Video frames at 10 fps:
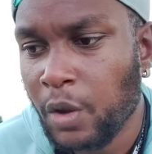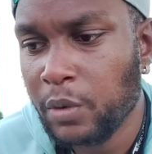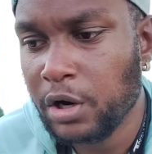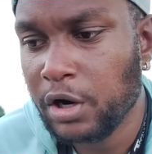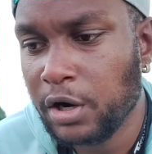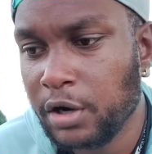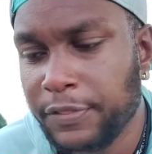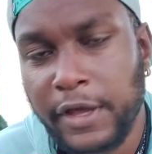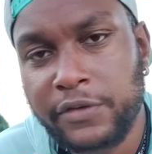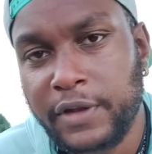
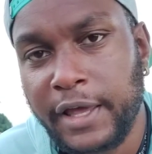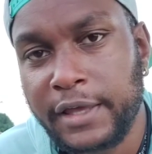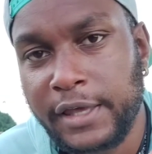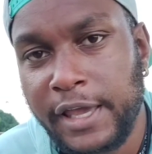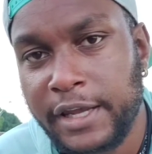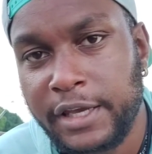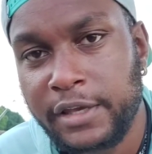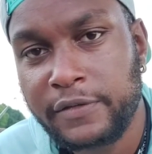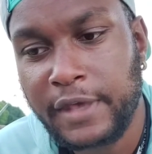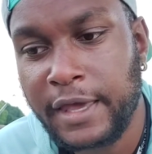were things like
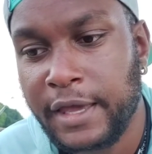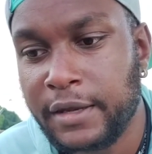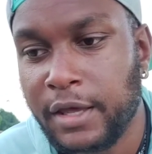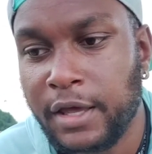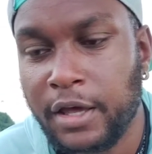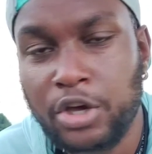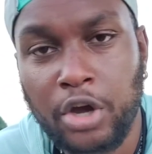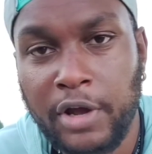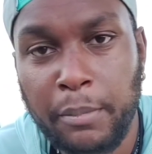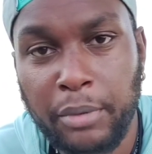eddies and
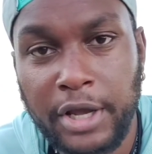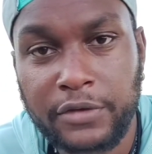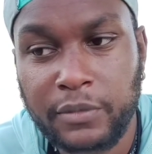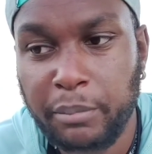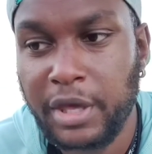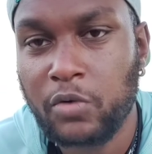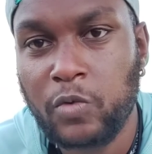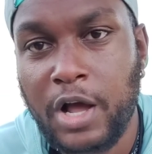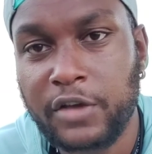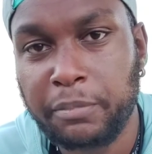current breaks, big
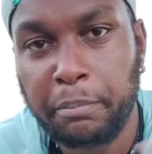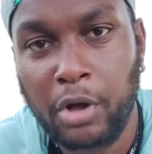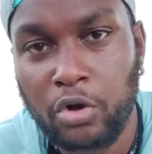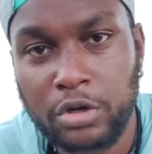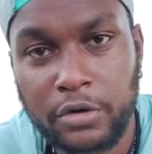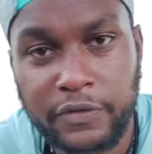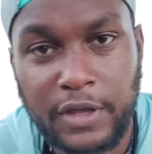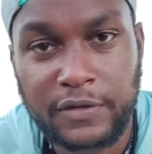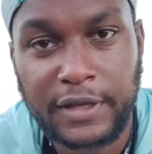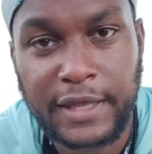rocks, boulders,
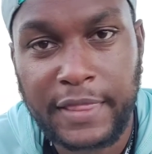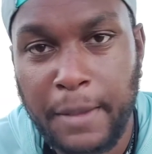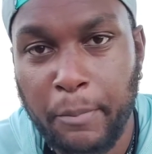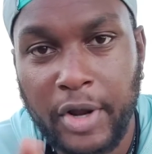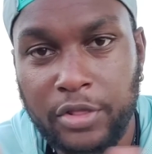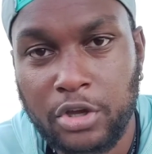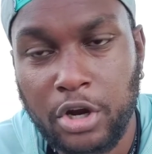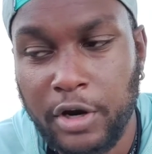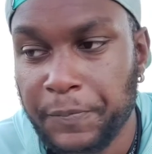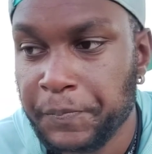things like that that break the
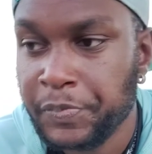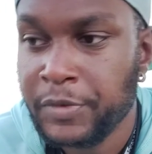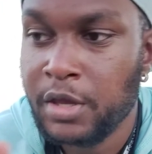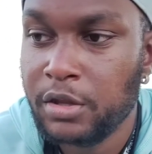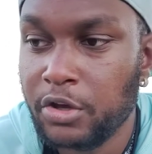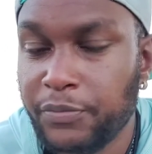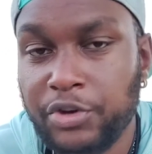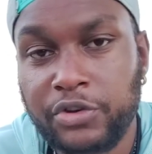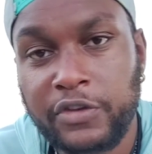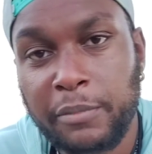current. Those
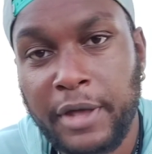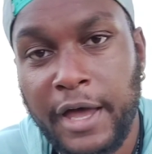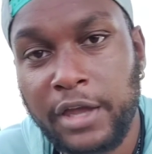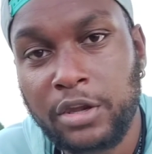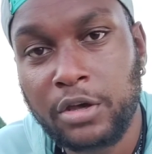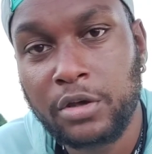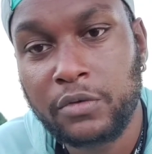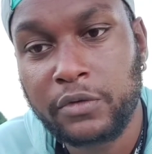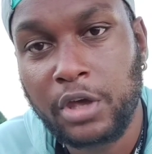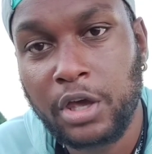fish will sit behind
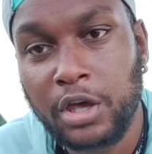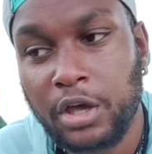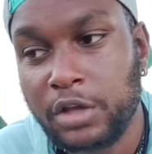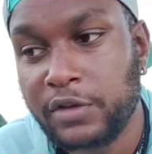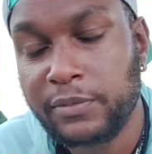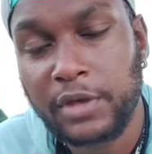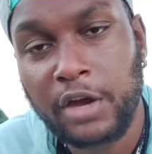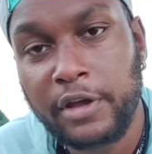those types of